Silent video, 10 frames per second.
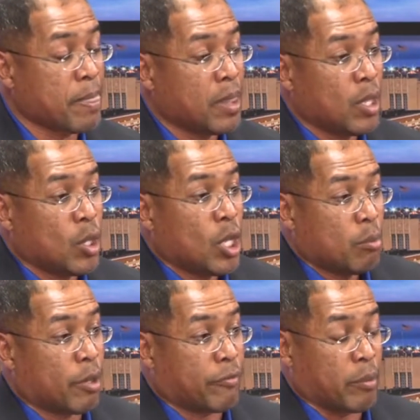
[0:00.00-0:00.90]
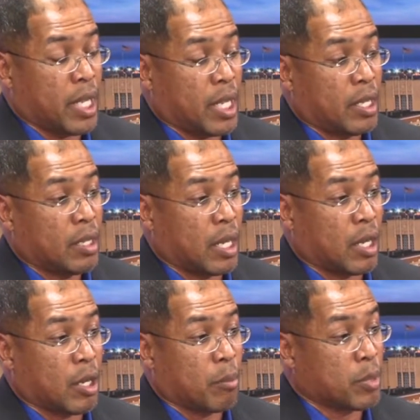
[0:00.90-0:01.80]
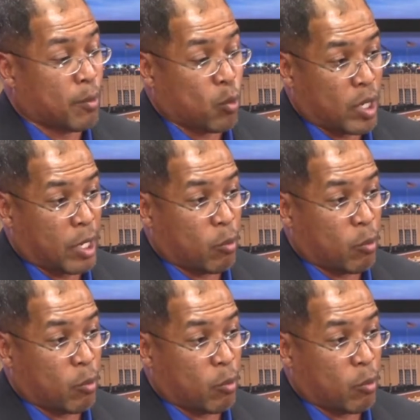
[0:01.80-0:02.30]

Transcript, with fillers: Right. But for me, um, number one,